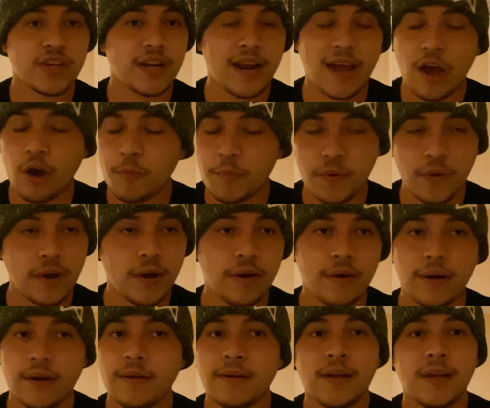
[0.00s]
going to help you
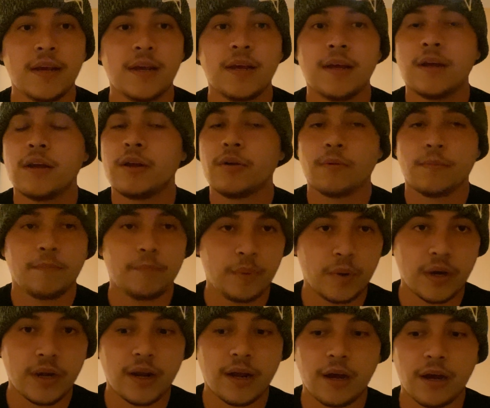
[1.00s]
out.
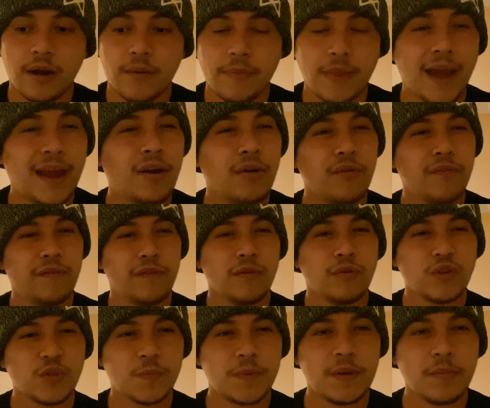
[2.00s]
But I know for
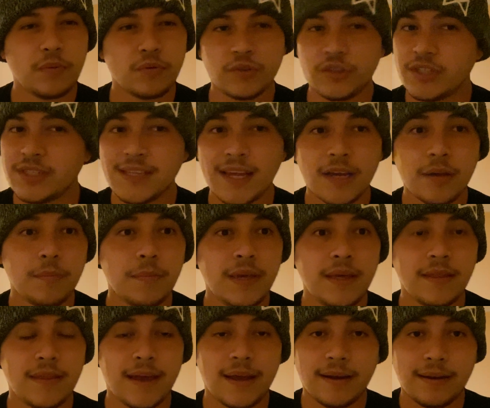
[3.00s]
those people just like
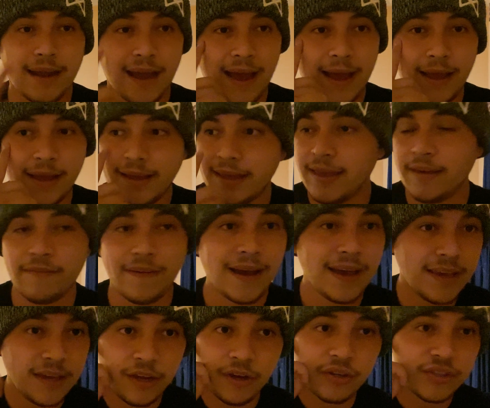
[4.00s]
me that if
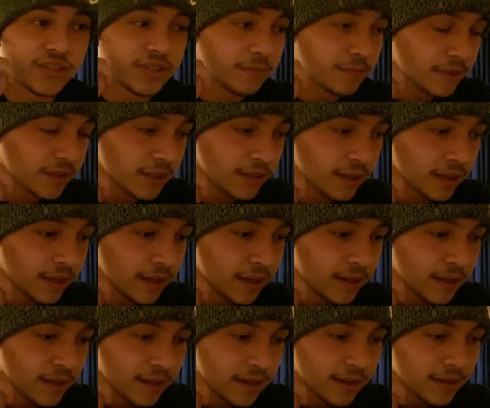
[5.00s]
I hear something,
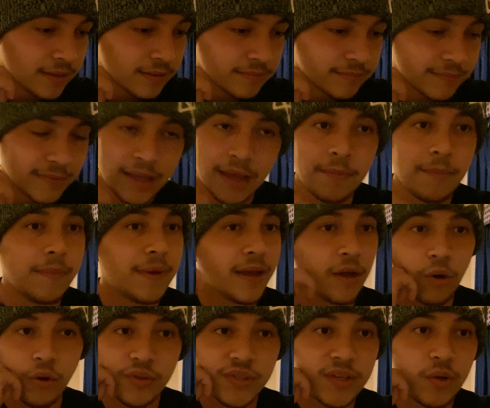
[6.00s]

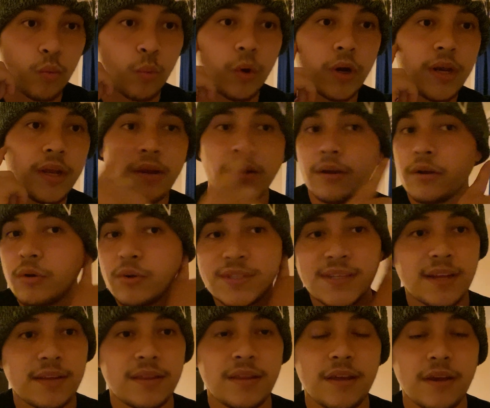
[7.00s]
it goes in one ear, it goes
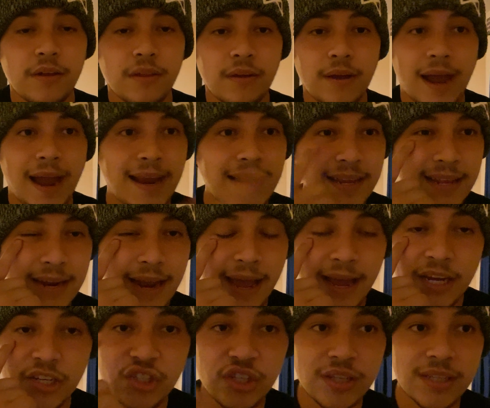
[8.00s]
out the other. I need to
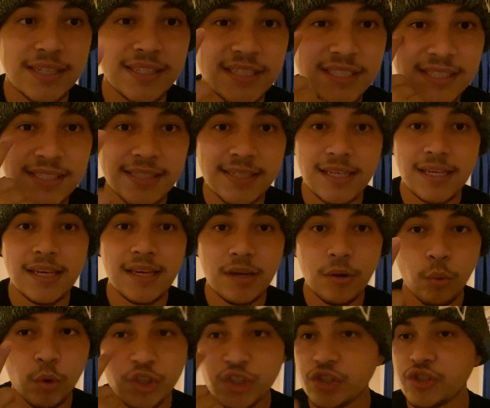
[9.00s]
actually see
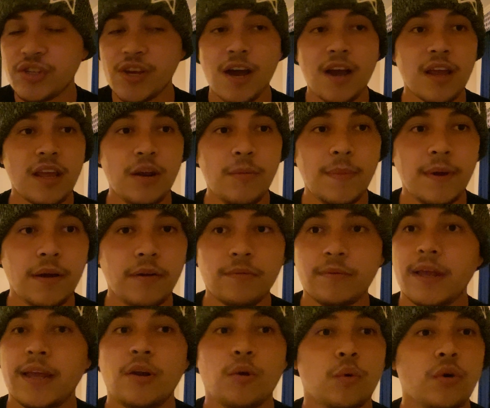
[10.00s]
what you're talking
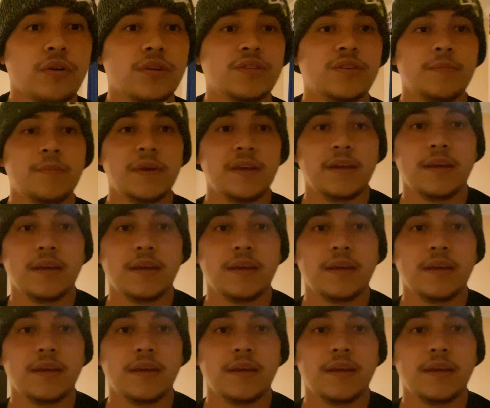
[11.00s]
about in order for